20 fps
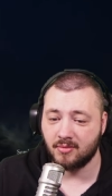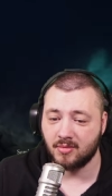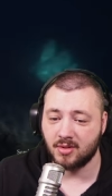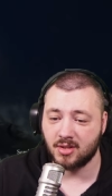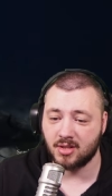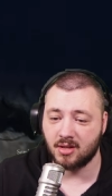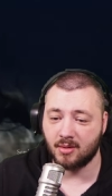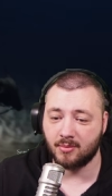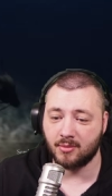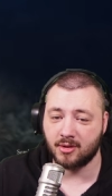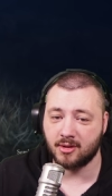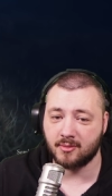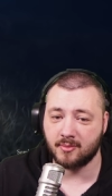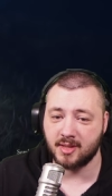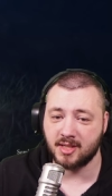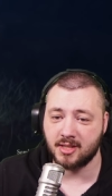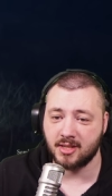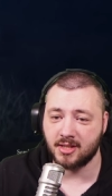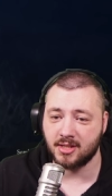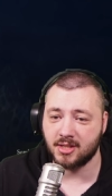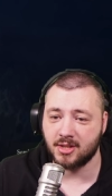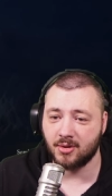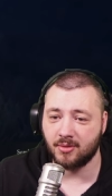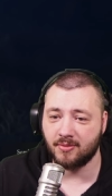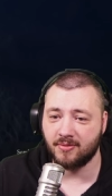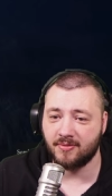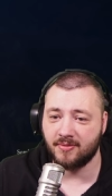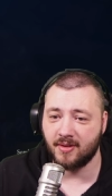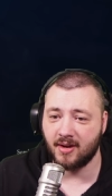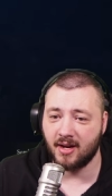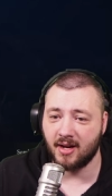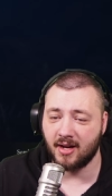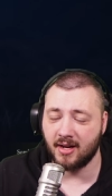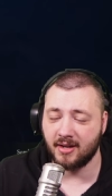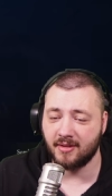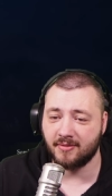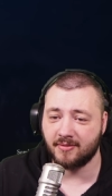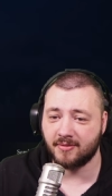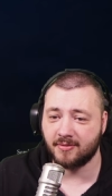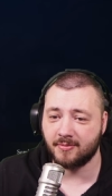Someone's missing stone
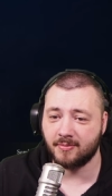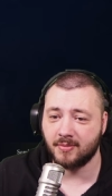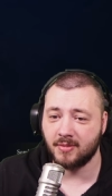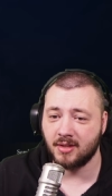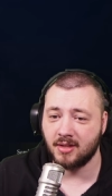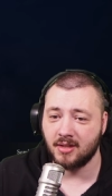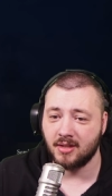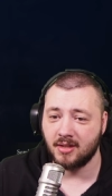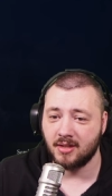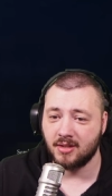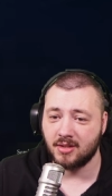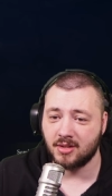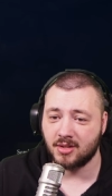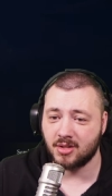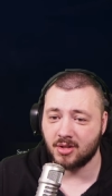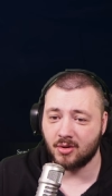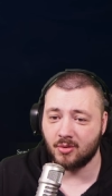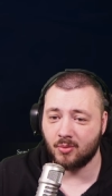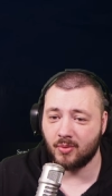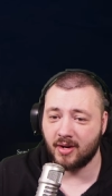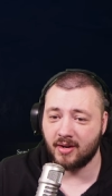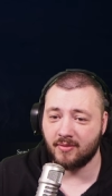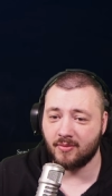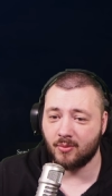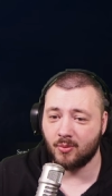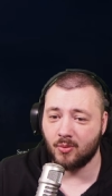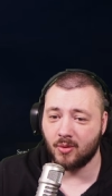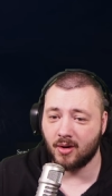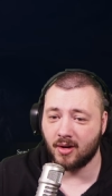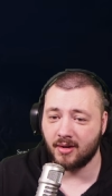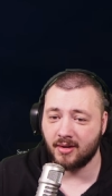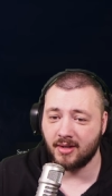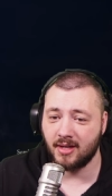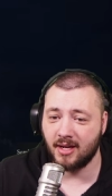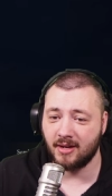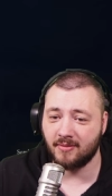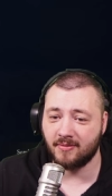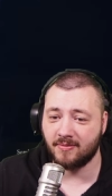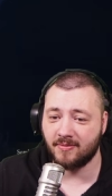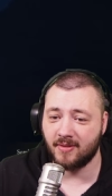five. So we have one
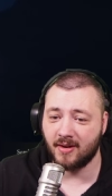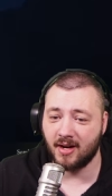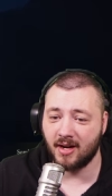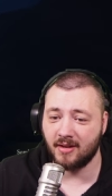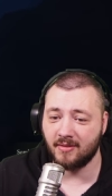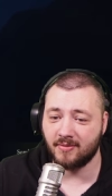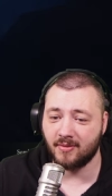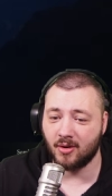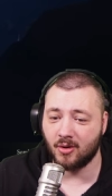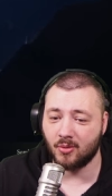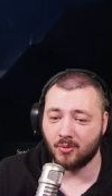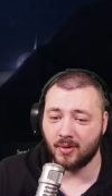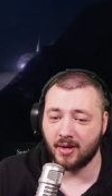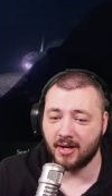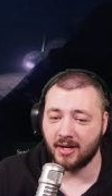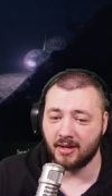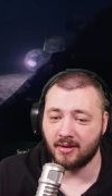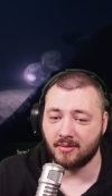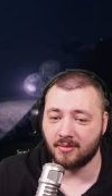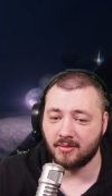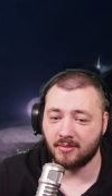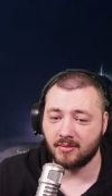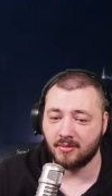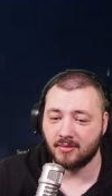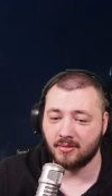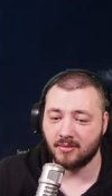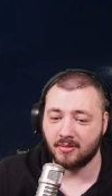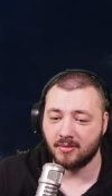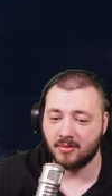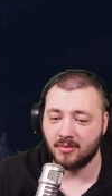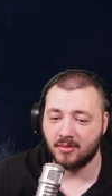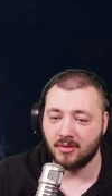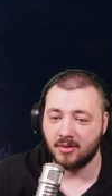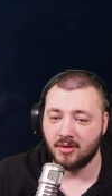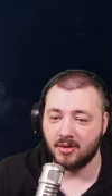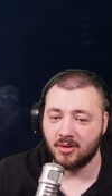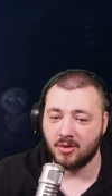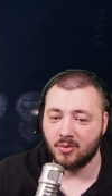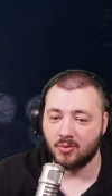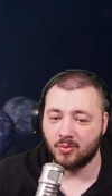and five already,
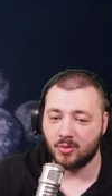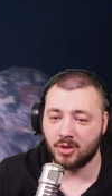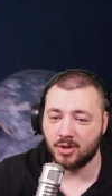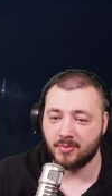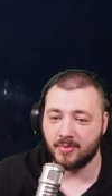which